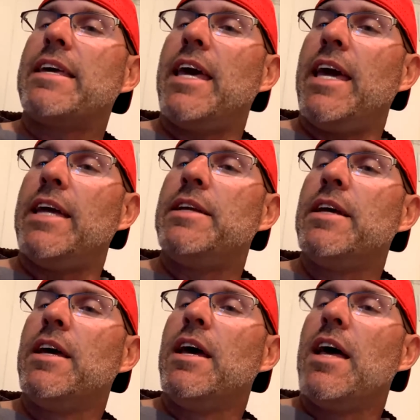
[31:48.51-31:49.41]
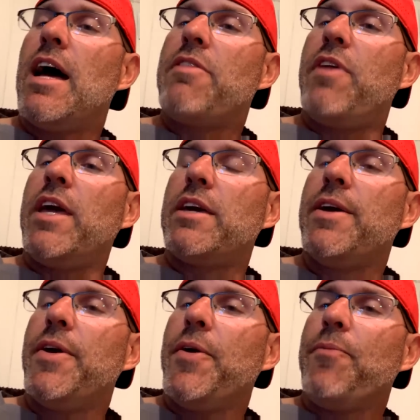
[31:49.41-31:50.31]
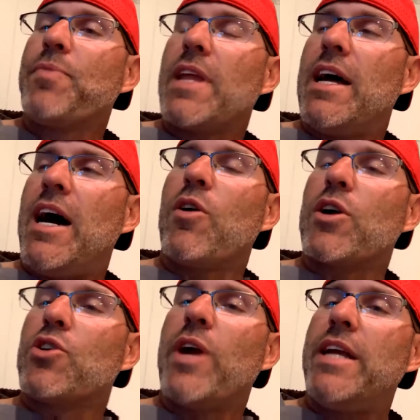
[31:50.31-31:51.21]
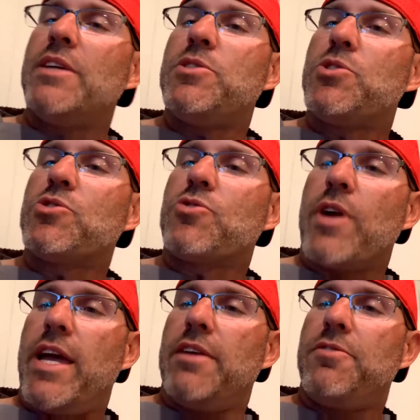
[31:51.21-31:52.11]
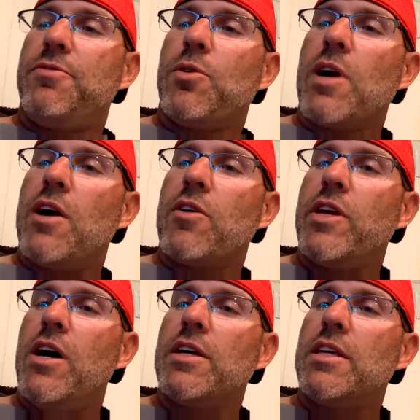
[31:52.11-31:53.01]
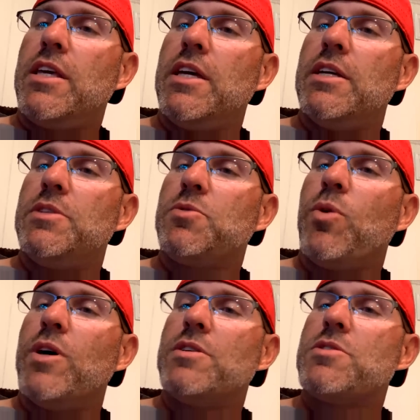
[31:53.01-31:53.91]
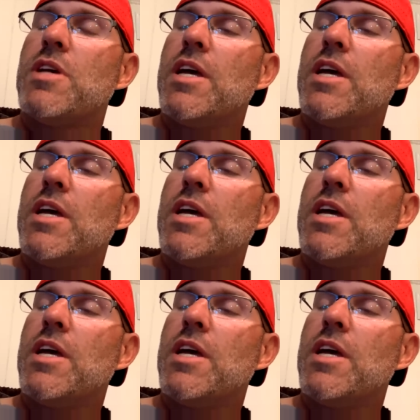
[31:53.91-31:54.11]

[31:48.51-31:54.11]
And I think our greatest strength for our young kids was